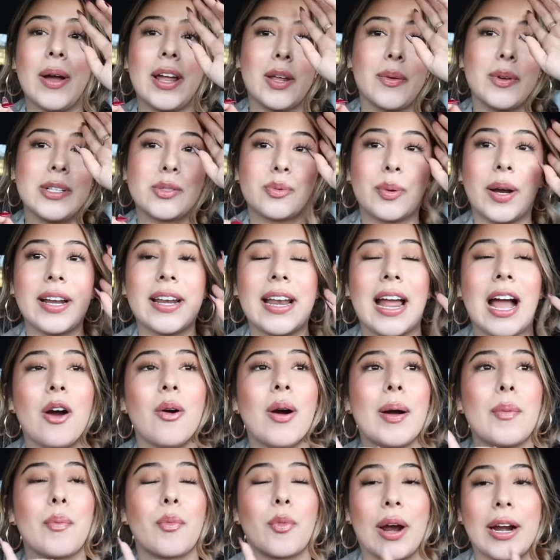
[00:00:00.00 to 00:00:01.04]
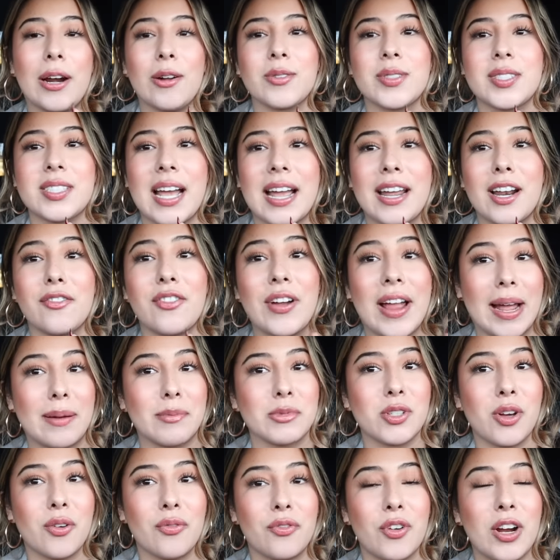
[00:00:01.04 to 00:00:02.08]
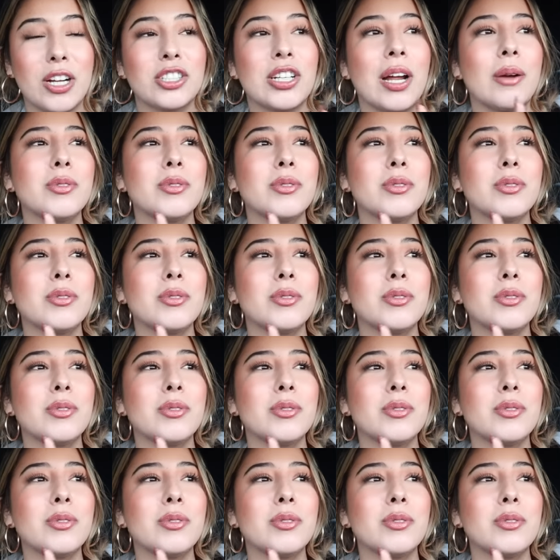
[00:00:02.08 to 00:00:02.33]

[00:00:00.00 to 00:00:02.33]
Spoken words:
Anyways, right now I'm right outside of Amazon Fresh.